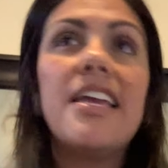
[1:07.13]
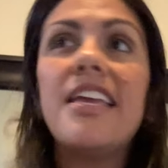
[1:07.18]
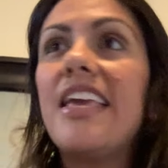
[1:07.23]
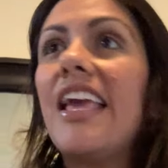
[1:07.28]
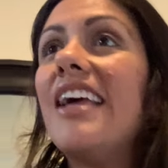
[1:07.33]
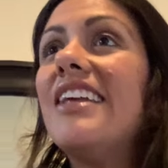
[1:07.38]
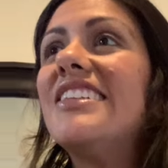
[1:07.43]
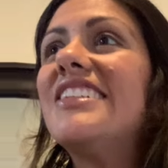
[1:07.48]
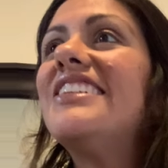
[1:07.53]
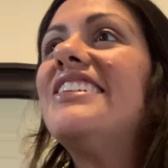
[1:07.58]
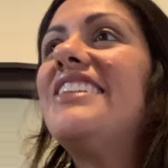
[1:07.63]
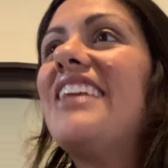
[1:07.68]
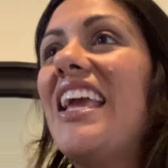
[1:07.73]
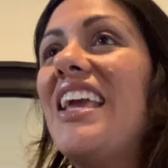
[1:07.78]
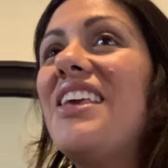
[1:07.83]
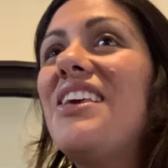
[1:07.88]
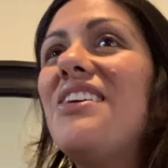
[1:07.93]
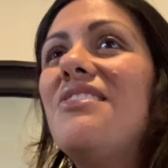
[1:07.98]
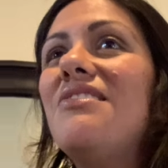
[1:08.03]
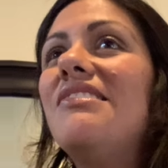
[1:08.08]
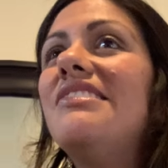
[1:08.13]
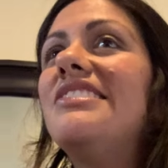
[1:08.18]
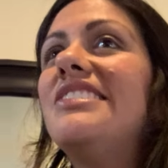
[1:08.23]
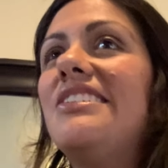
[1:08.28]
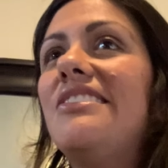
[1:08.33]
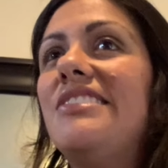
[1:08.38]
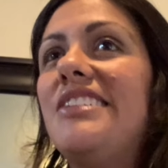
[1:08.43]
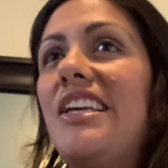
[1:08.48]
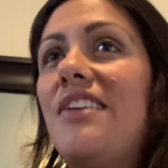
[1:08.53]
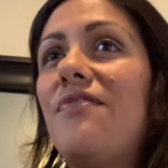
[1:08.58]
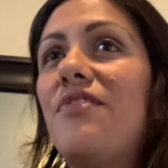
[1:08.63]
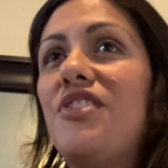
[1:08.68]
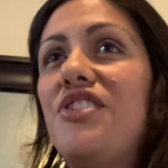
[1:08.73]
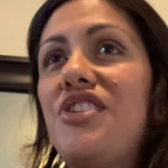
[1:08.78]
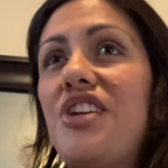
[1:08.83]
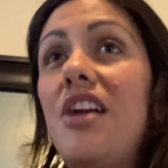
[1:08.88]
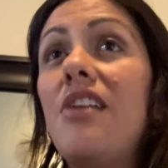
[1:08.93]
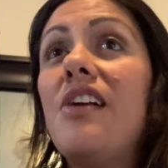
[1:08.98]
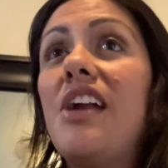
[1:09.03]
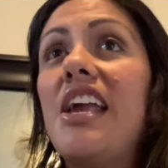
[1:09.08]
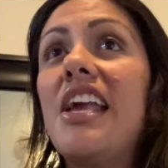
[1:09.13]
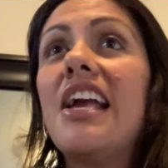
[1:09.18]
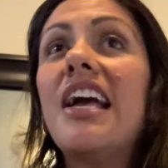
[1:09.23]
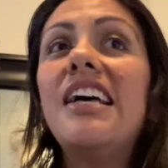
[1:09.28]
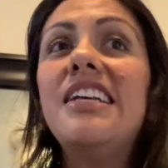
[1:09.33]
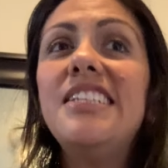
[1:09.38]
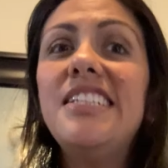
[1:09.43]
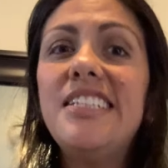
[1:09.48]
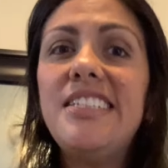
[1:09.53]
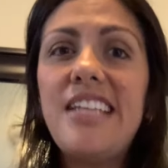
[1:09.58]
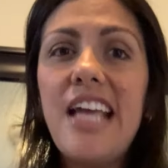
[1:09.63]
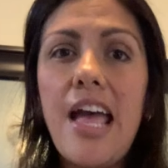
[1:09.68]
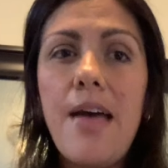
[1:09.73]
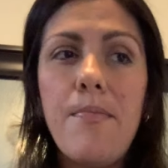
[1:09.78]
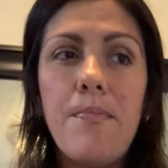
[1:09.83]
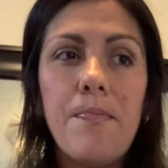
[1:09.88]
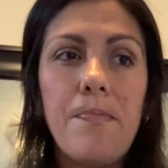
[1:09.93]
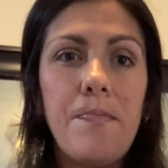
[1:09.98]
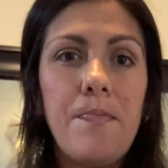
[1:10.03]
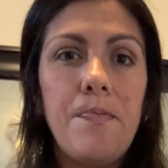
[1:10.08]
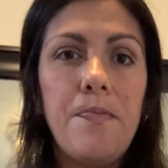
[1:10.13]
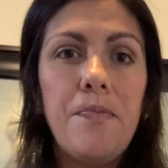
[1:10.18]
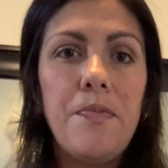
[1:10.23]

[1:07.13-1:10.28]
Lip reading: Yes, thank you, Susie, for sharing a stem.